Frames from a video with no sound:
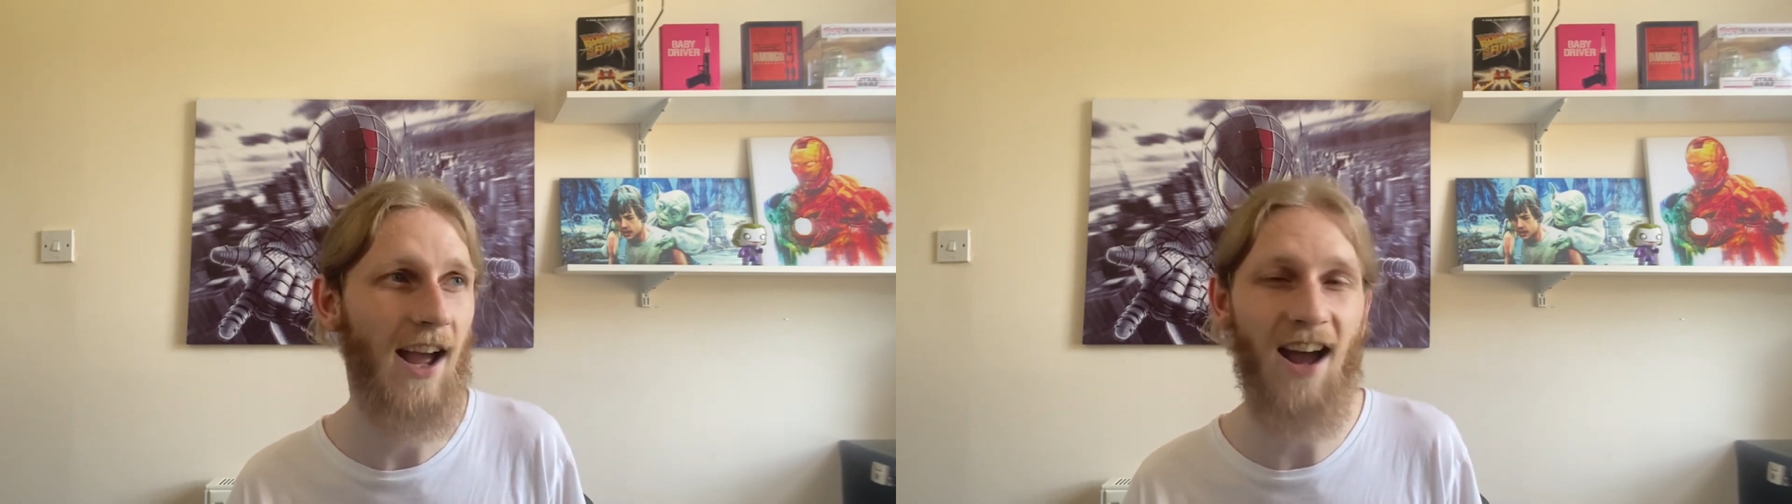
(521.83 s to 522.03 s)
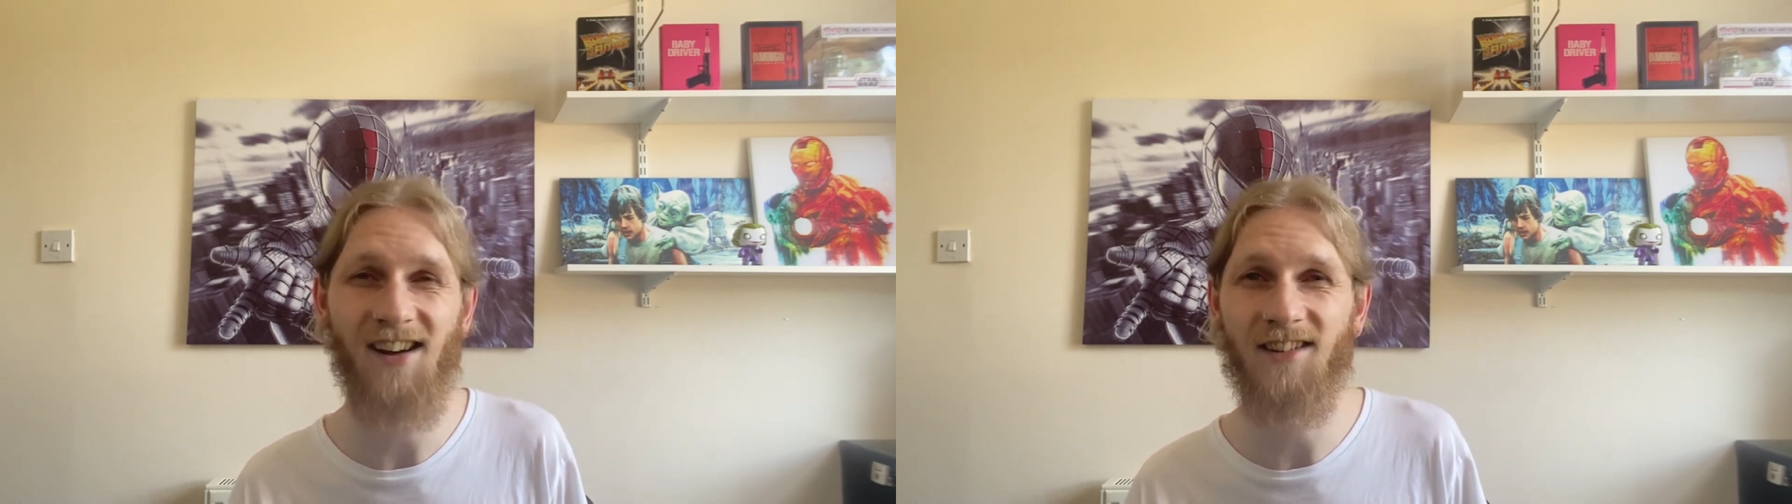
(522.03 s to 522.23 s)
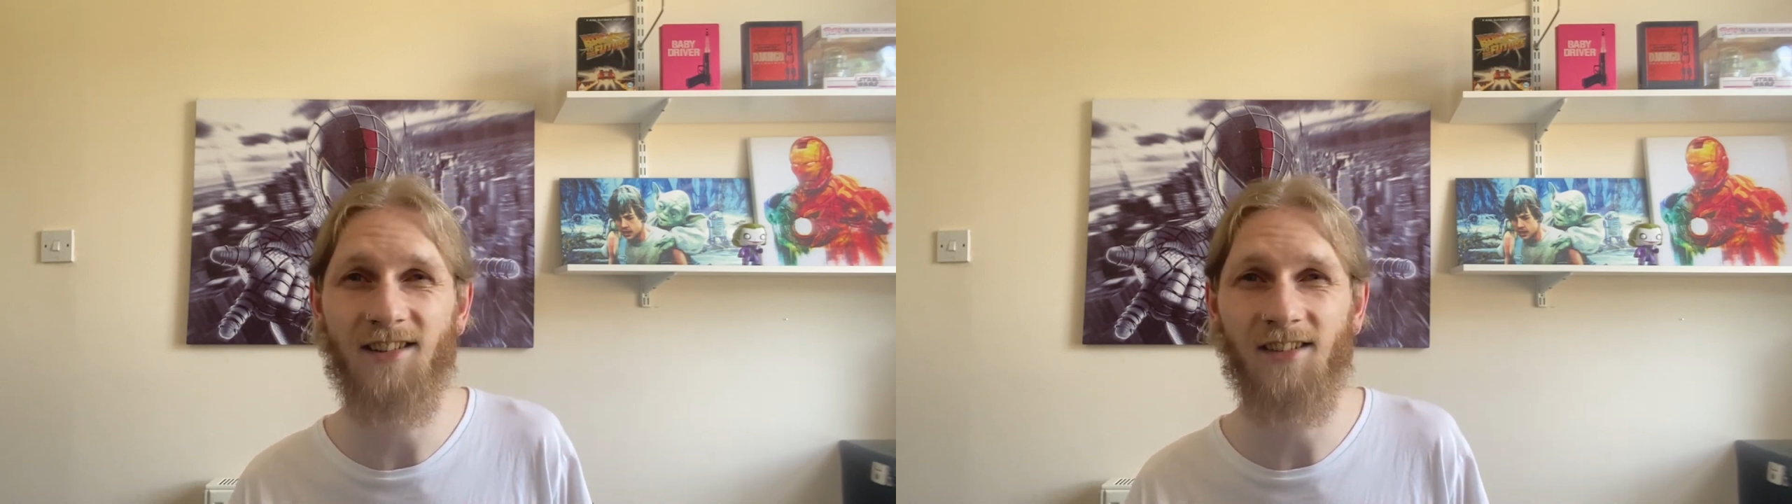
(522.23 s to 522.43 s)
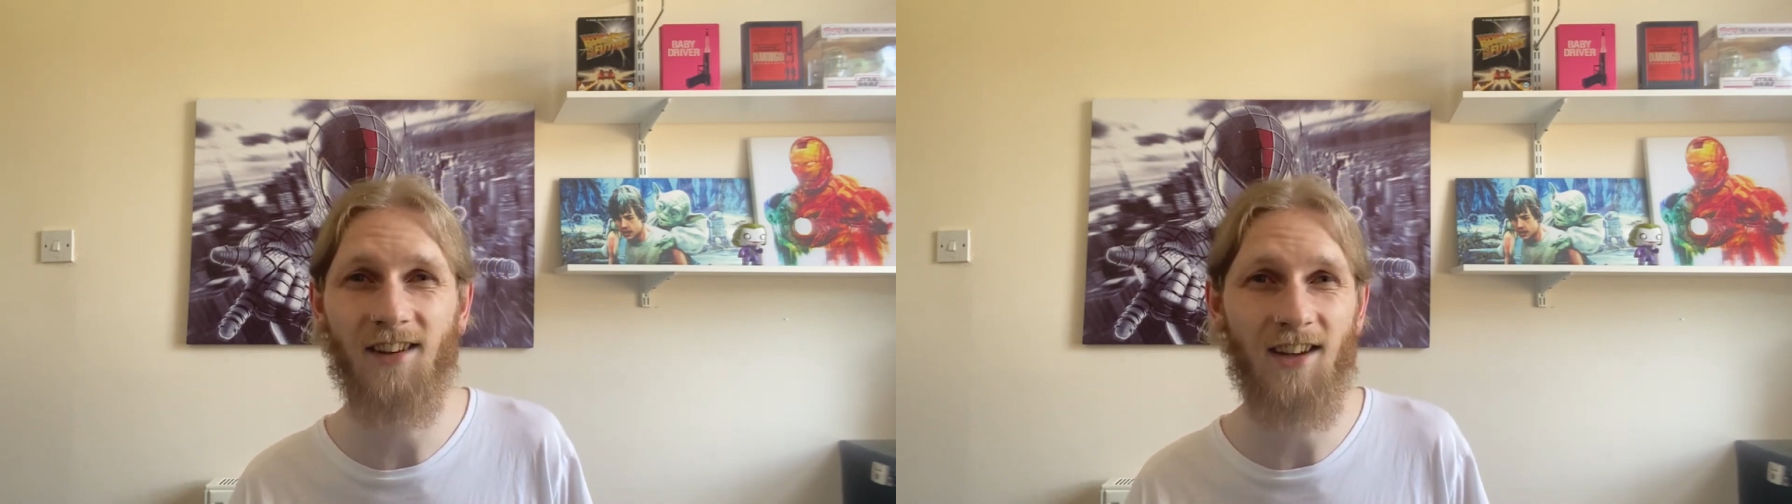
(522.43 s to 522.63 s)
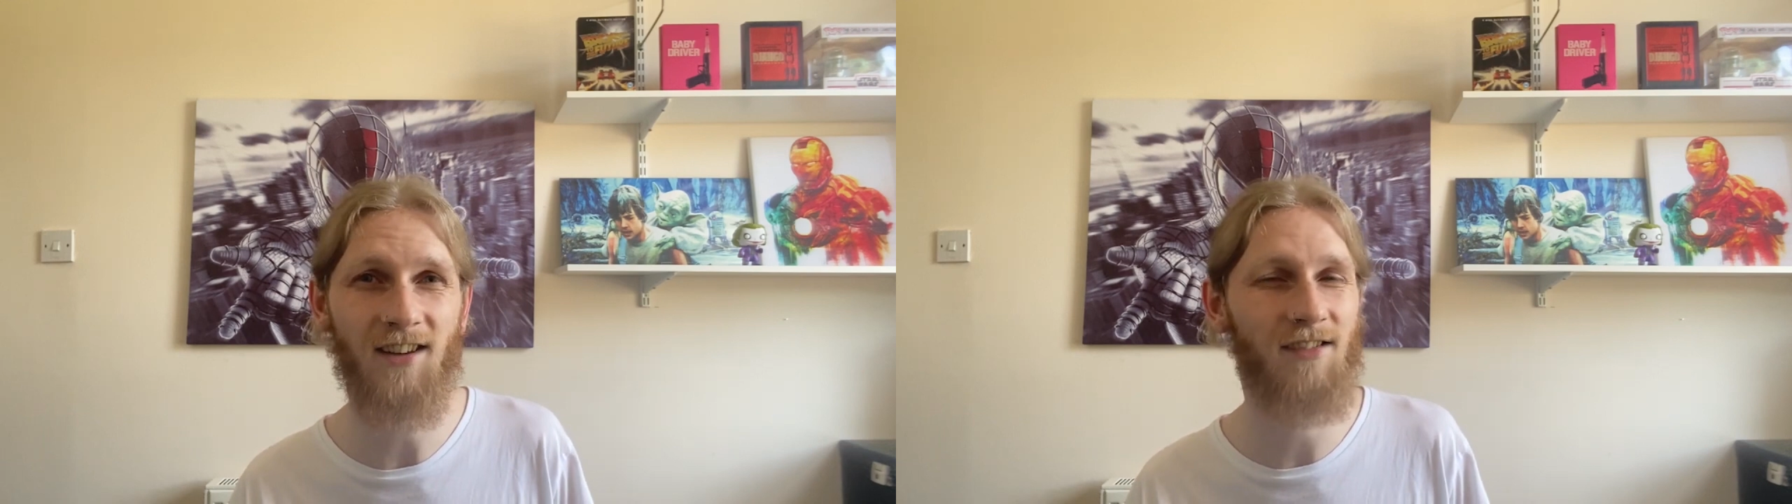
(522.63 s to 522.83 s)
and
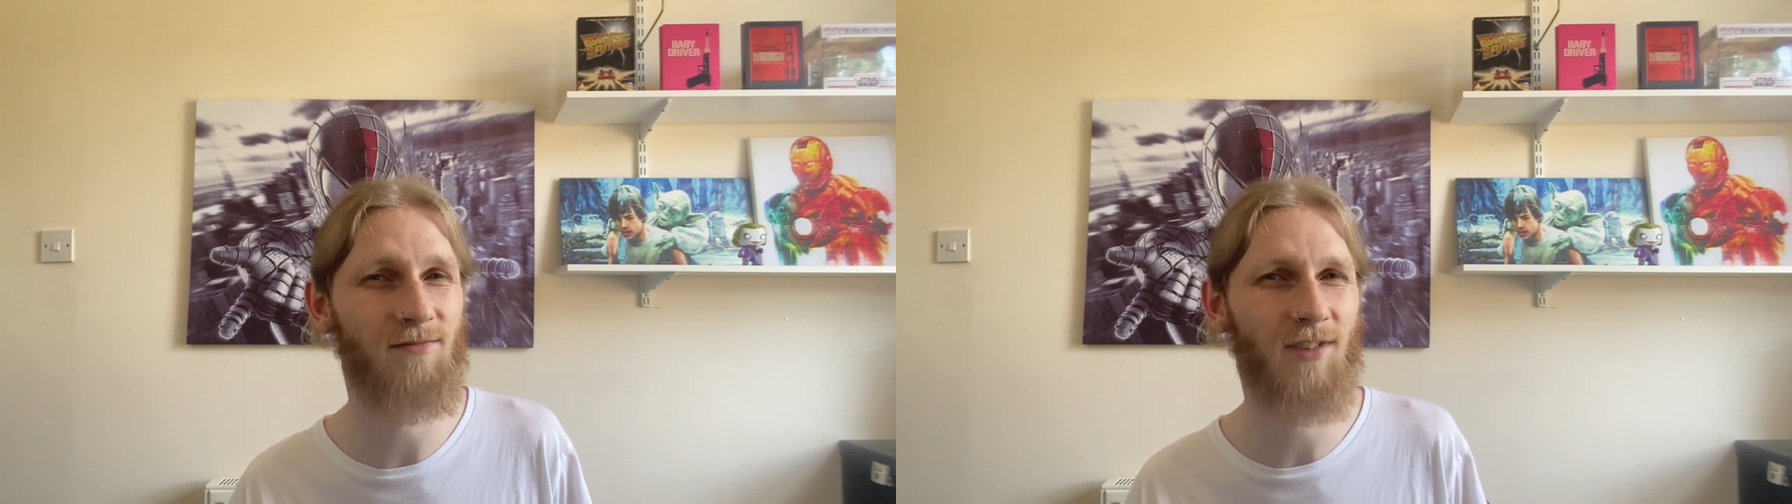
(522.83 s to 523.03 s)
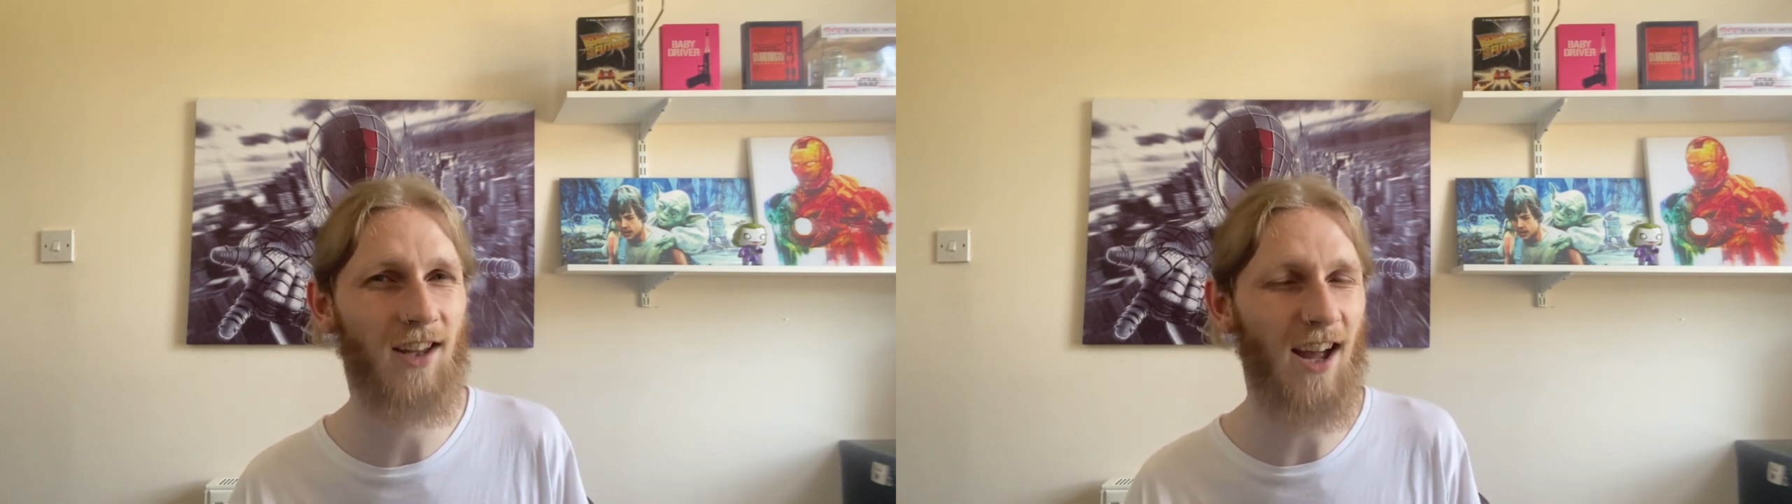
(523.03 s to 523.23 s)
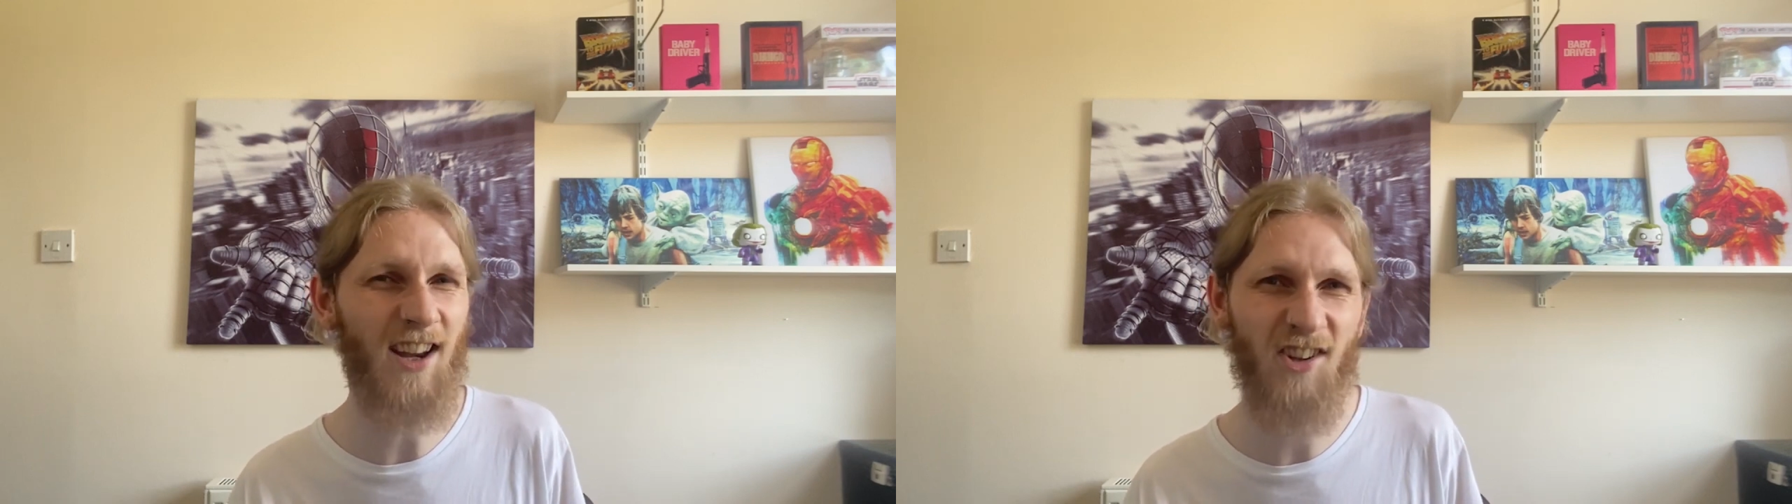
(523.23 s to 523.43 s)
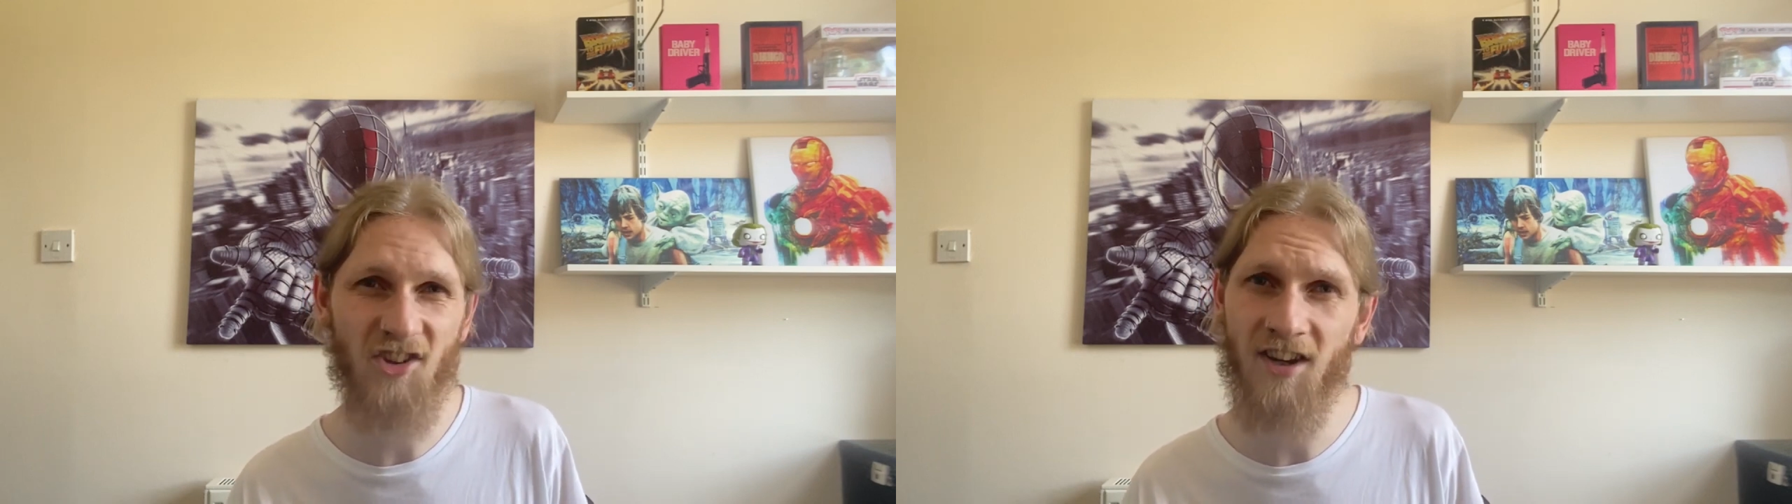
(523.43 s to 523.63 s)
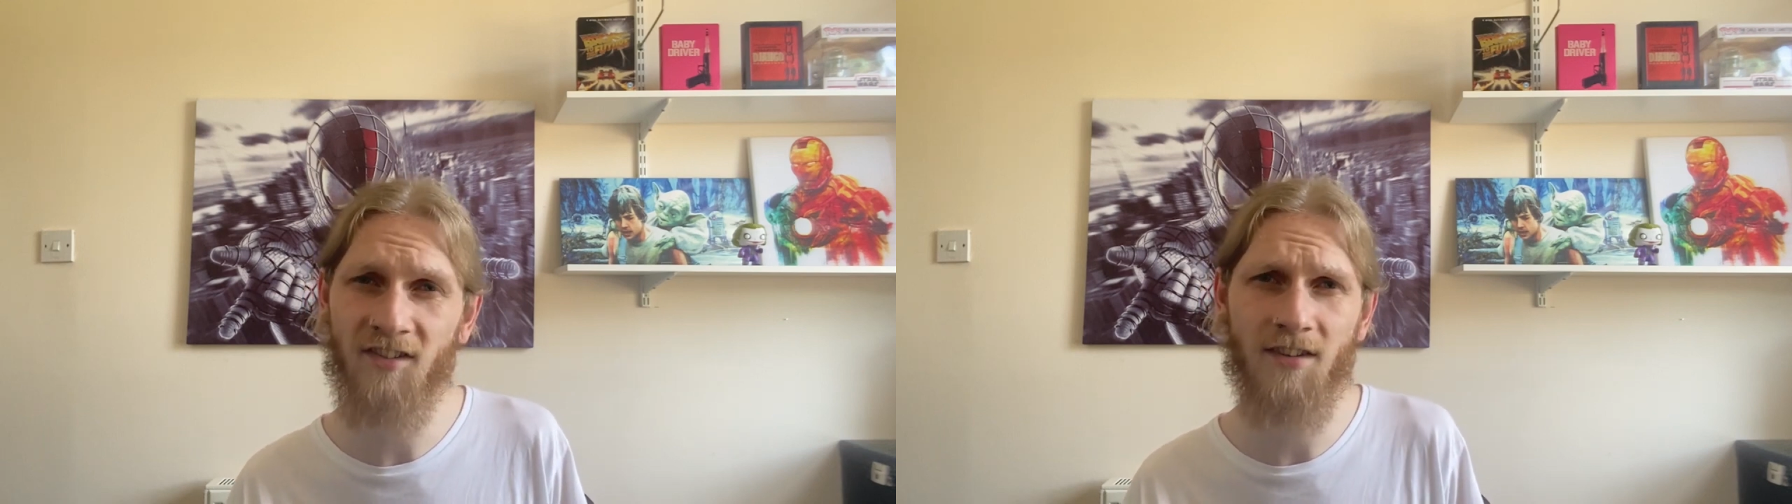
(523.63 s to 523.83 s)
it kind of
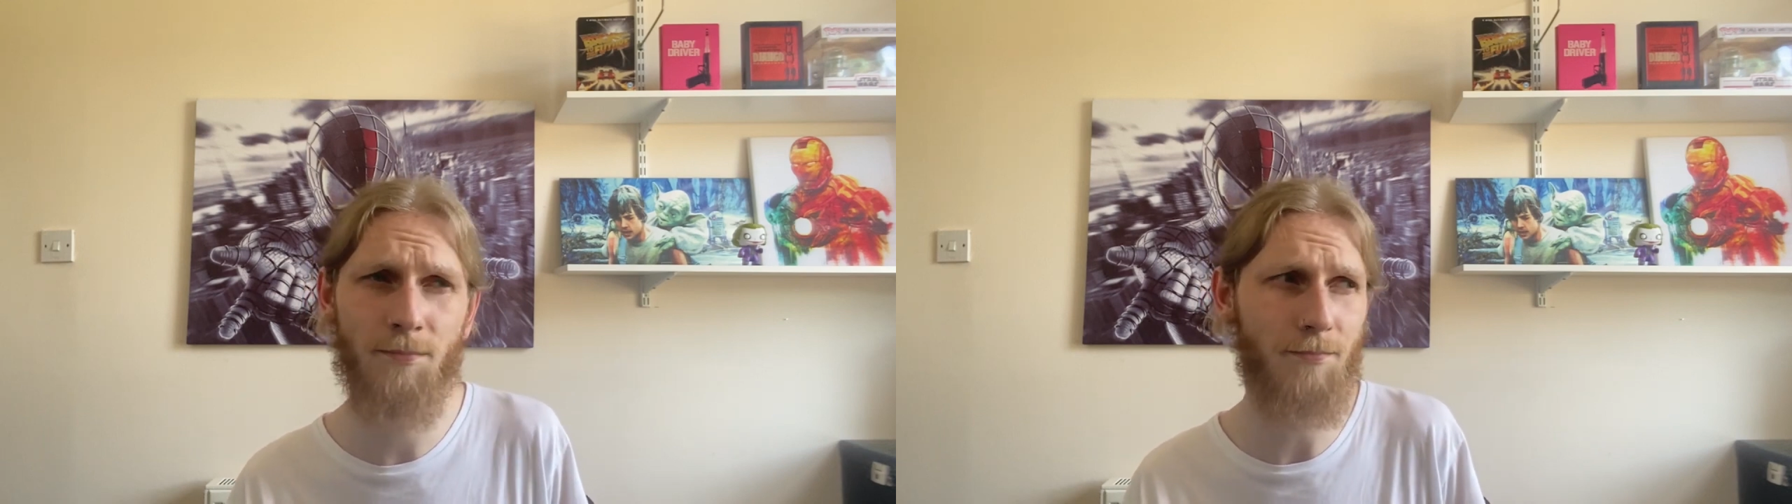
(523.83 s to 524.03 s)
changed the